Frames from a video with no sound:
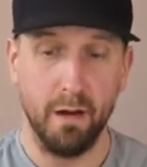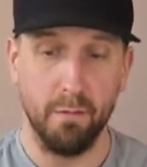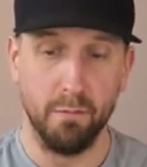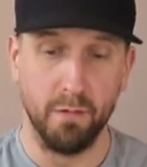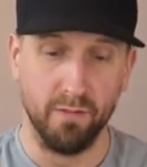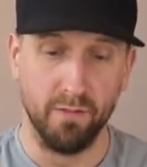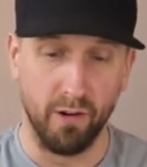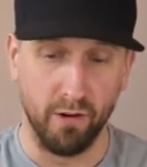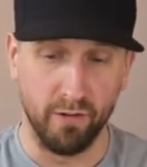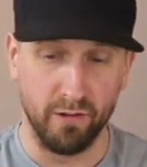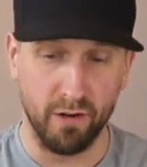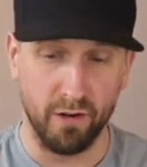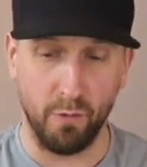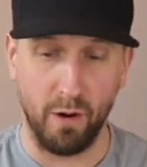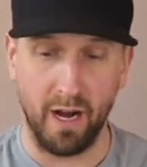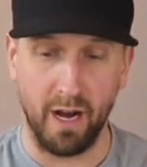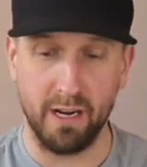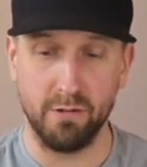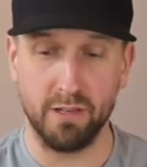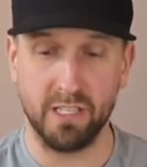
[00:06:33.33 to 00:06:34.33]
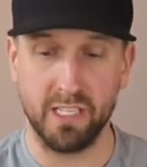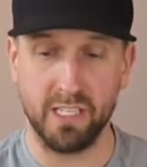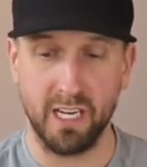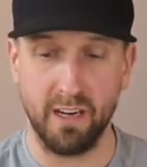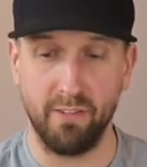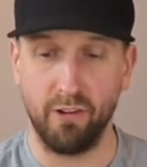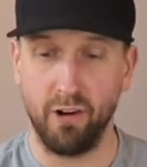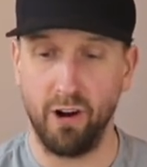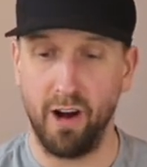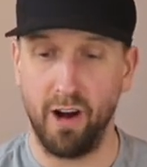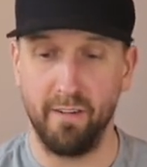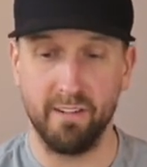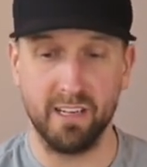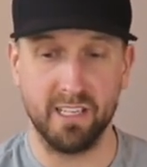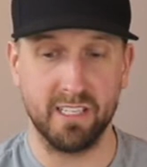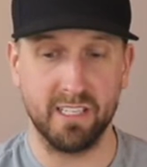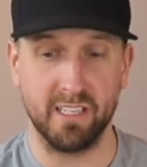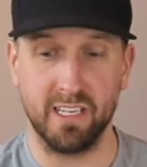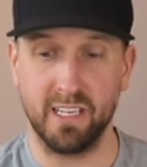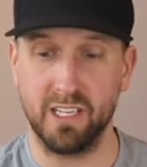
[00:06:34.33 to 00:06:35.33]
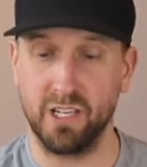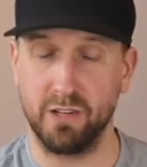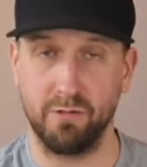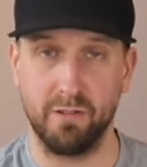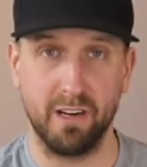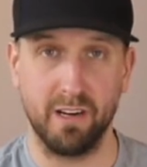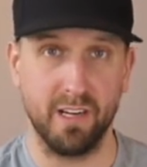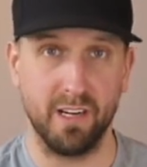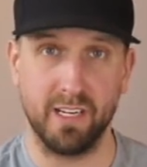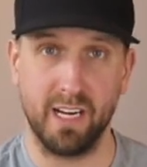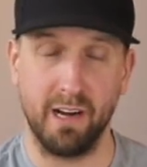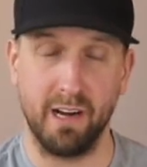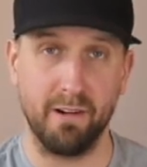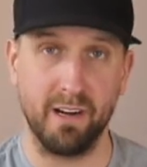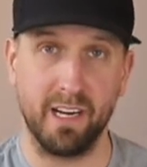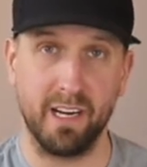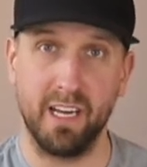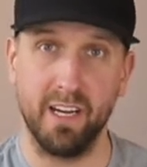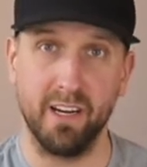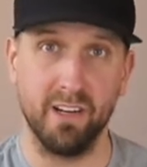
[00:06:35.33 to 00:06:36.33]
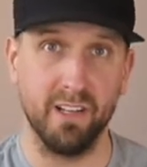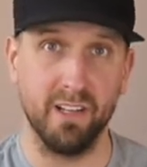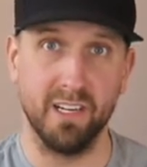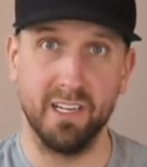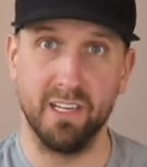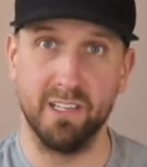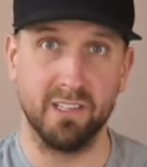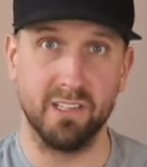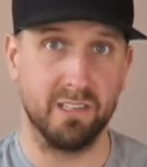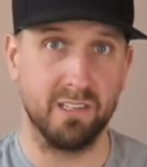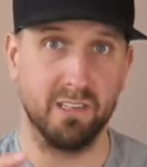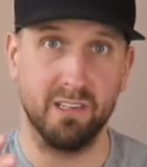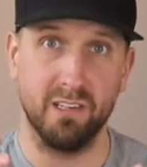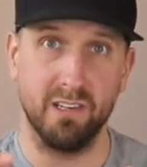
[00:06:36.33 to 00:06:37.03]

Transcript: Move over to wide receiver. Obviously, Tyreek Hill is,